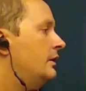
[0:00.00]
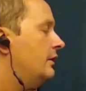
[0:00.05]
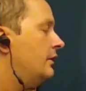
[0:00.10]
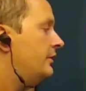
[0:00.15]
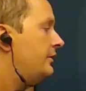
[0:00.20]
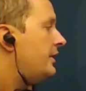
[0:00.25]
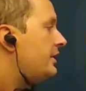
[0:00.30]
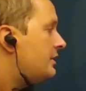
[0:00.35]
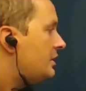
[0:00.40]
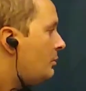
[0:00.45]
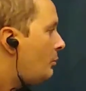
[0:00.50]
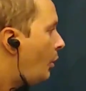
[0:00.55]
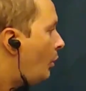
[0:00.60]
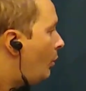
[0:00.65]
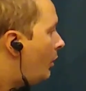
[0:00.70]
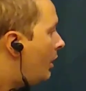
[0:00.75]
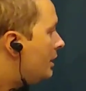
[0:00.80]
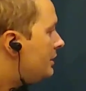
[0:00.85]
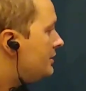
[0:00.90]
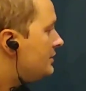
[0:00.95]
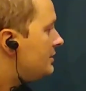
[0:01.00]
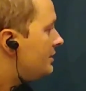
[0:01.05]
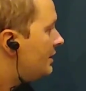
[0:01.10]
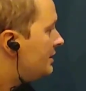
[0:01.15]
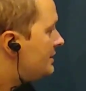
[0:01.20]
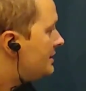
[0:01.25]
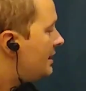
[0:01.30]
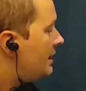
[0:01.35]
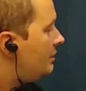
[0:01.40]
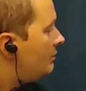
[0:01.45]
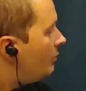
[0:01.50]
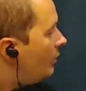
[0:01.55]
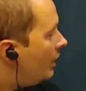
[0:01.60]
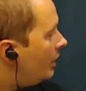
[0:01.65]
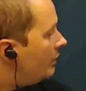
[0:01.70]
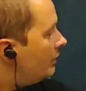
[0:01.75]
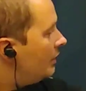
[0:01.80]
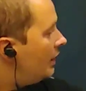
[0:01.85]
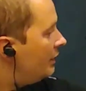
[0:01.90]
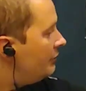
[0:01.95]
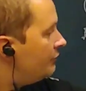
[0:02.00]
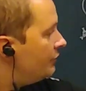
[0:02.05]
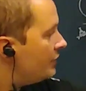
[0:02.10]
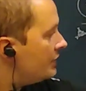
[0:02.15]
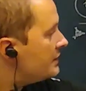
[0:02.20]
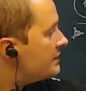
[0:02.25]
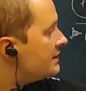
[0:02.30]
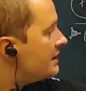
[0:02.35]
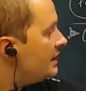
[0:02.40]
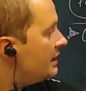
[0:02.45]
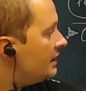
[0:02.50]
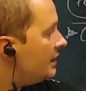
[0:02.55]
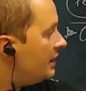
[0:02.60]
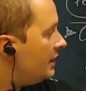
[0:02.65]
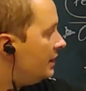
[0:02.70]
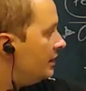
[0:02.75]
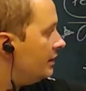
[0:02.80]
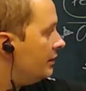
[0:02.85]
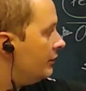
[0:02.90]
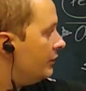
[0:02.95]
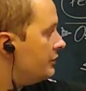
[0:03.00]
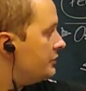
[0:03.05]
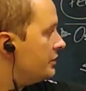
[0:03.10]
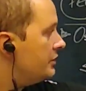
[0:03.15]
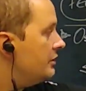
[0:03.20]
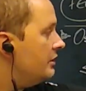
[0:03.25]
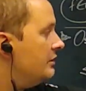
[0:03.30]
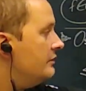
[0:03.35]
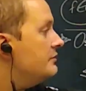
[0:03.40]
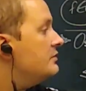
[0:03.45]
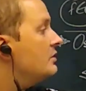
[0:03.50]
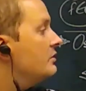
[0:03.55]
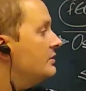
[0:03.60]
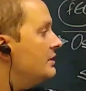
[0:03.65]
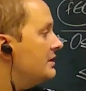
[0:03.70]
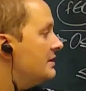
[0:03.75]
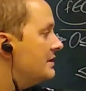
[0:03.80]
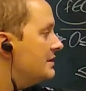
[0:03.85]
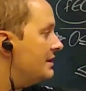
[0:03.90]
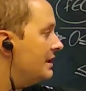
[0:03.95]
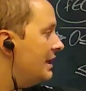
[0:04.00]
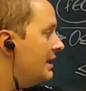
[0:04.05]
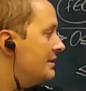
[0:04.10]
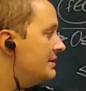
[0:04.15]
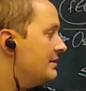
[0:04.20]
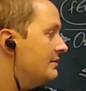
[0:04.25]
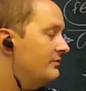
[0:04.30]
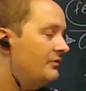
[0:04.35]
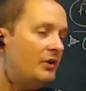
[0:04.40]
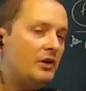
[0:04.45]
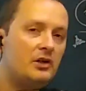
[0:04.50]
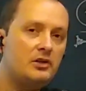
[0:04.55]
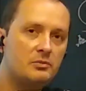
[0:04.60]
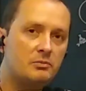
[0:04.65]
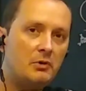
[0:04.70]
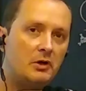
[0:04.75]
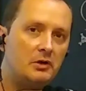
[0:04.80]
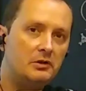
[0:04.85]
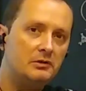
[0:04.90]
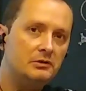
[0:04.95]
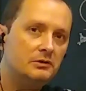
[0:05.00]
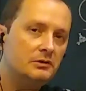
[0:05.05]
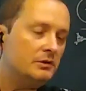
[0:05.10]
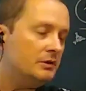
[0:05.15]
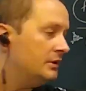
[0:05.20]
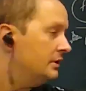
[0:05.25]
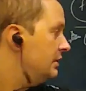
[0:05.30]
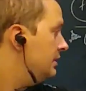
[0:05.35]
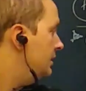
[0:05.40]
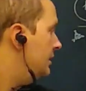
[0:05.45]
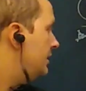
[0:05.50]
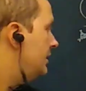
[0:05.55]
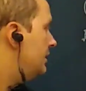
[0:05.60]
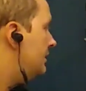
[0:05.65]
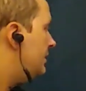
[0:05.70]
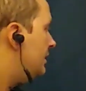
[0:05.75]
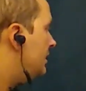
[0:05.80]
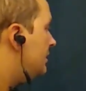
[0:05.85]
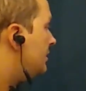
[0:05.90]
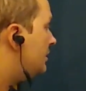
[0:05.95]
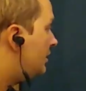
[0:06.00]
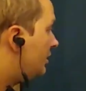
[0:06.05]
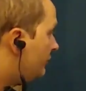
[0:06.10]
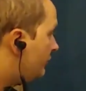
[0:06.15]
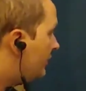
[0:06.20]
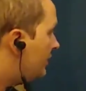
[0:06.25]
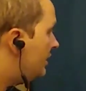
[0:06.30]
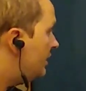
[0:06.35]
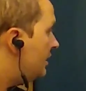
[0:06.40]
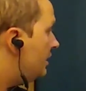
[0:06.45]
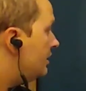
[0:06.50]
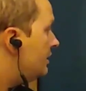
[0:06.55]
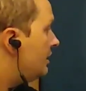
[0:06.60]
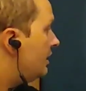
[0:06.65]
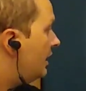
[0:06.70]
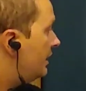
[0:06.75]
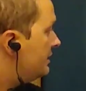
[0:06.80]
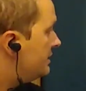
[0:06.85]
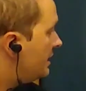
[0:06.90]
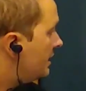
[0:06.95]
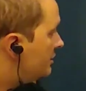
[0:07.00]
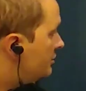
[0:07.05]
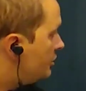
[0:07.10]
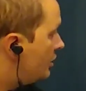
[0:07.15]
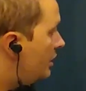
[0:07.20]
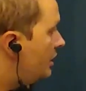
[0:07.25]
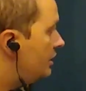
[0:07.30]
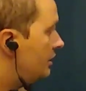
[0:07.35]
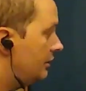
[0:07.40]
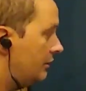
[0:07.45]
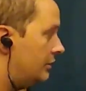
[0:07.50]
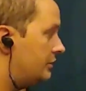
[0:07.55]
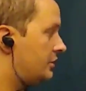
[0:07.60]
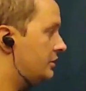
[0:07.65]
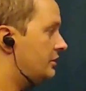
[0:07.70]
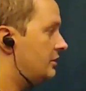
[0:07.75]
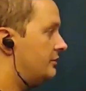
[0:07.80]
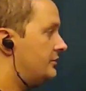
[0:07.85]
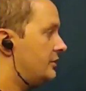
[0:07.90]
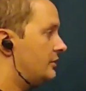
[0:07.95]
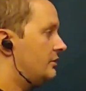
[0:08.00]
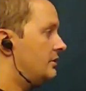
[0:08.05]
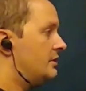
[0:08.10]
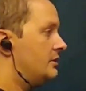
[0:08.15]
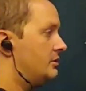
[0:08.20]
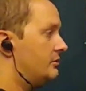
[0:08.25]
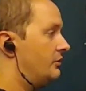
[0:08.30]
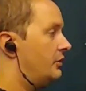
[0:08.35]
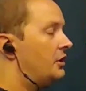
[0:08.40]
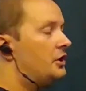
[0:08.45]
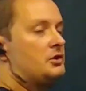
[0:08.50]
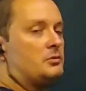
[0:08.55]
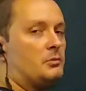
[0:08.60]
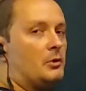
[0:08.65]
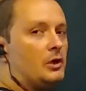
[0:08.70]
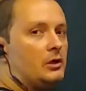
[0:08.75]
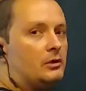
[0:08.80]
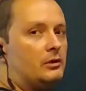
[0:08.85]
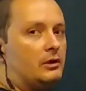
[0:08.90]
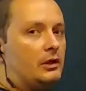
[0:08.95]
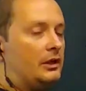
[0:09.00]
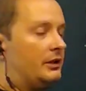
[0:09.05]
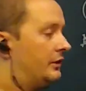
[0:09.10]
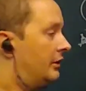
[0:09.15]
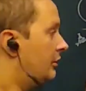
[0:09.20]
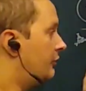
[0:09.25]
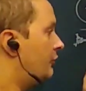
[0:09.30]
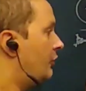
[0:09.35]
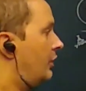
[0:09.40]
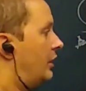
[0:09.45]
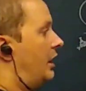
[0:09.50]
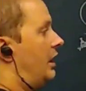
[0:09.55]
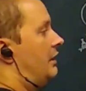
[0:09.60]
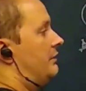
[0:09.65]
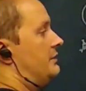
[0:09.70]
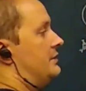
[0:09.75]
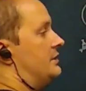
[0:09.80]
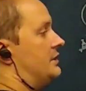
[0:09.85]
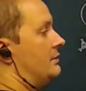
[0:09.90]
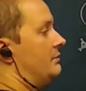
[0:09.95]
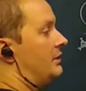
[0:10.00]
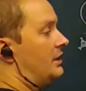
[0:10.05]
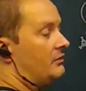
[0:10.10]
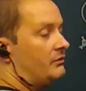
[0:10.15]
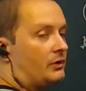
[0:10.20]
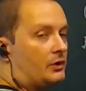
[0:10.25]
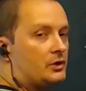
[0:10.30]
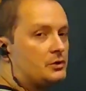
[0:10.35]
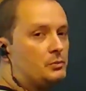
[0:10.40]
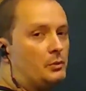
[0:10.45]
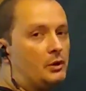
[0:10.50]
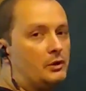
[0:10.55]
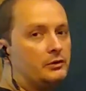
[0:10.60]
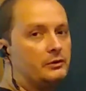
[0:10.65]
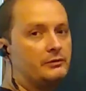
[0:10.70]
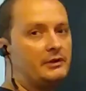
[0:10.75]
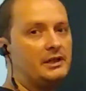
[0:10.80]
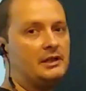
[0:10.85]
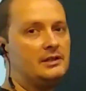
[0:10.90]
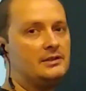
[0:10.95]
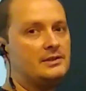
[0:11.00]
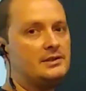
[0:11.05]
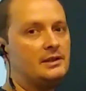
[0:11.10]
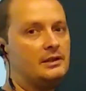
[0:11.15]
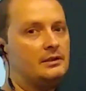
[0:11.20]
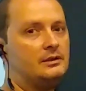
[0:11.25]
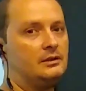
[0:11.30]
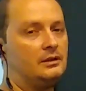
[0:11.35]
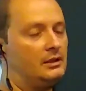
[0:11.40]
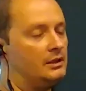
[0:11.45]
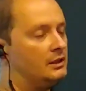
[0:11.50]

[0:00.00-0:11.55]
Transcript: Thing number one is you can say, well, I first take n large enough so this is very small. And then given n, I take j large enough so this is very small. And therefore, I have something very small on the right-hand side.